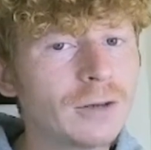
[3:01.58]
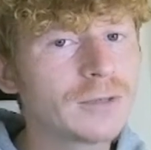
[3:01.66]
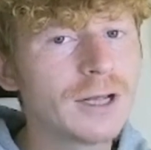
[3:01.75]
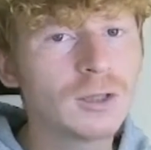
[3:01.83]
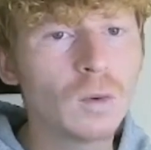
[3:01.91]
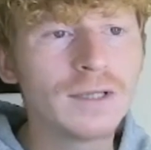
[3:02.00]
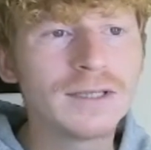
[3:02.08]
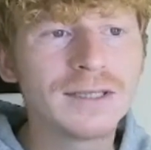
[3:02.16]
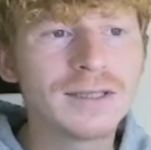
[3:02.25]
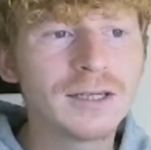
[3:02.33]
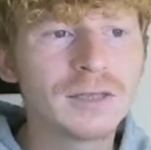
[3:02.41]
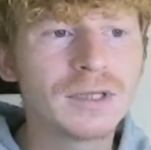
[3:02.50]
that
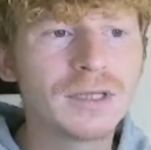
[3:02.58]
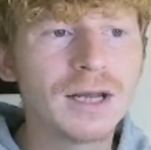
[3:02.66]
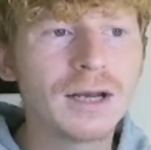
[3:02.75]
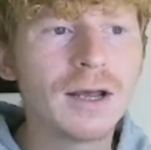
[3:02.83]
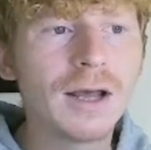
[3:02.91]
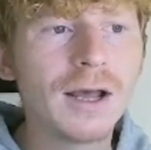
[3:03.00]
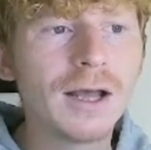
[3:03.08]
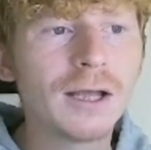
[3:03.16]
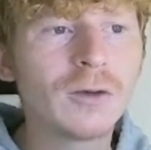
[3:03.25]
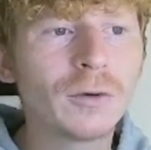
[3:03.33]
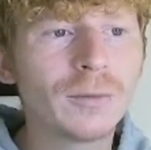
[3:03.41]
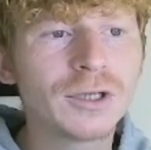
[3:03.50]
26%,
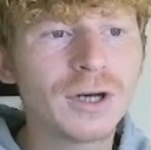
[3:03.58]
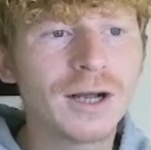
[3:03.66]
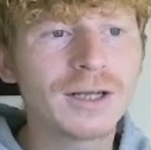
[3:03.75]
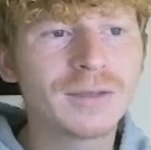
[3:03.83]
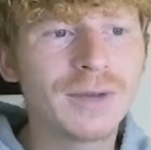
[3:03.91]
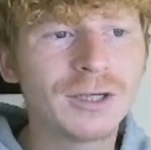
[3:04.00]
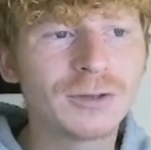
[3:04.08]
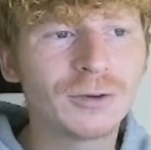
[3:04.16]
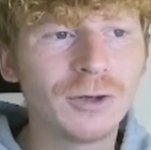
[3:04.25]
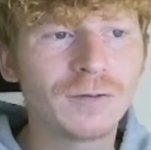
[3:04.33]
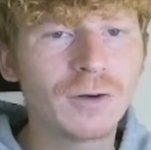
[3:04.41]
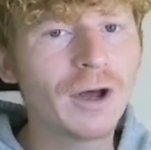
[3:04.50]
you want to be trying to make sure
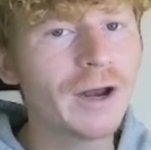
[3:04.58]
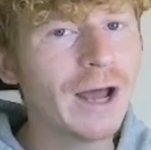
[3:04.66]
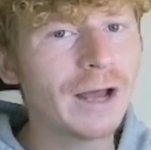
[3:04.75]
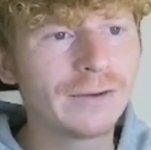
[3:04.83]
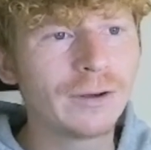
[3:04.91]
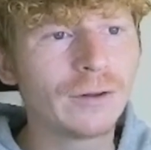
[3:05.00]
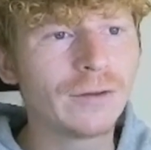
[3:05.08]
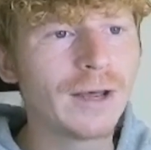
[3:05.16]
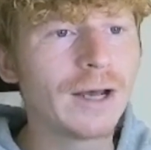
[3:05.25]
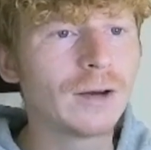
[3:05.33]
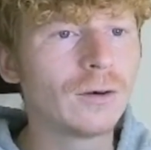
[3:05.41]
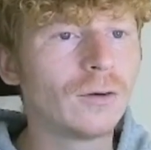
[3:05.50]
you've got an Ivy on
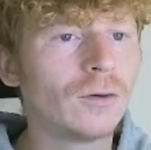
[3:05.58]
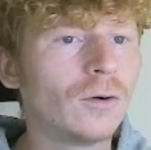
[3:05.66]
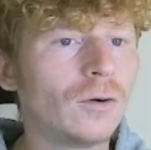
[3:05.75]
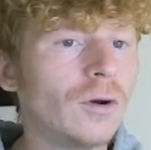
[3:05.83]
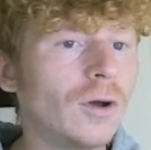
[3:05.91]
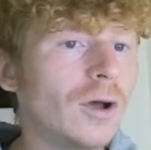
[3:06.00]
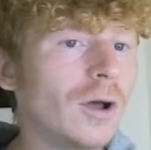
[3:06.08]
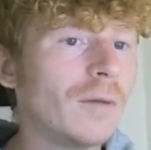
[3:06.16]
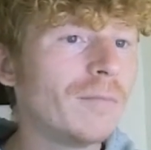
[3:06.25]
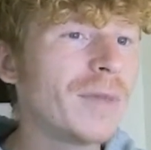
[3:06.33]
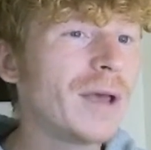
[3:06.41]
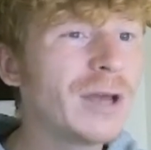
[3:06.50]
there or
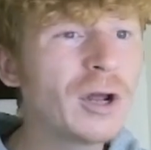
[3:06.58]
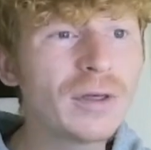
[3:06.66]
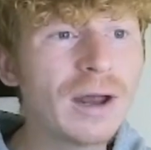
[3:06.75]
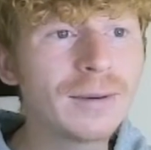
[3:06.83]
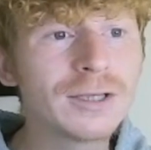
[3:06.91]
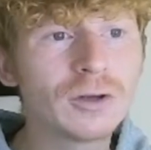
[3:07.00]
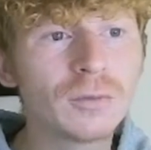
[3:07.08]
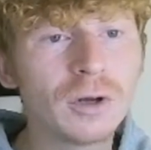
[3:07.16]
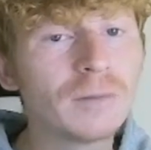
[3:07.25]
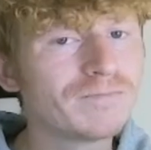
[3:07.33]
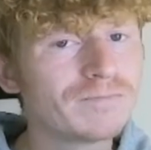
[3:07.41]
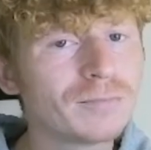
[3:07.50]
maybe an Earth Elemental, but